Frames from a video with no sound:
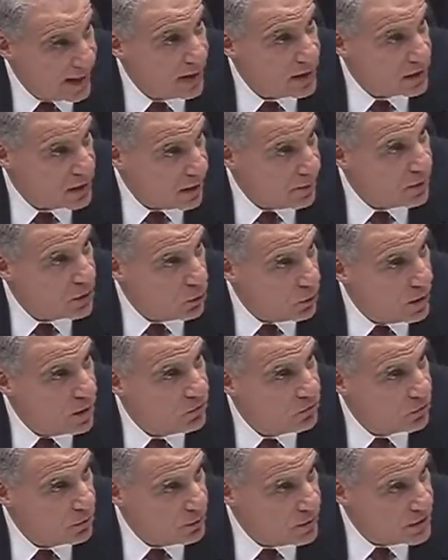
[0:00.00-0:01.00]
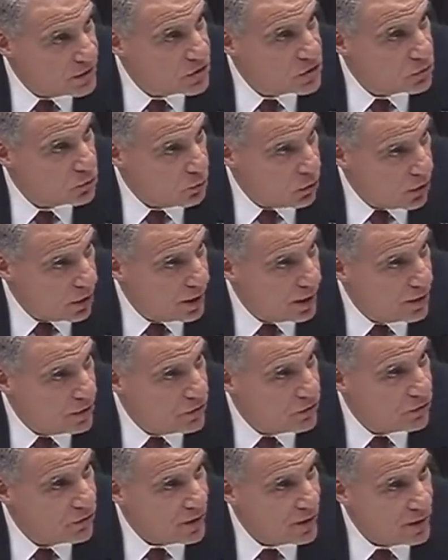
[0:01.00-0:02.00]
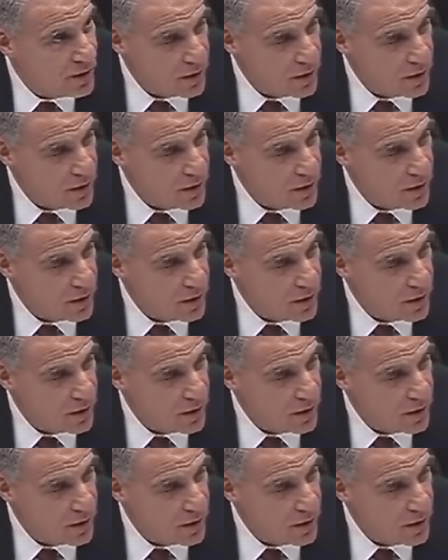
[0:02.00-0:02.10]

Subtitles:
had coming away from this was,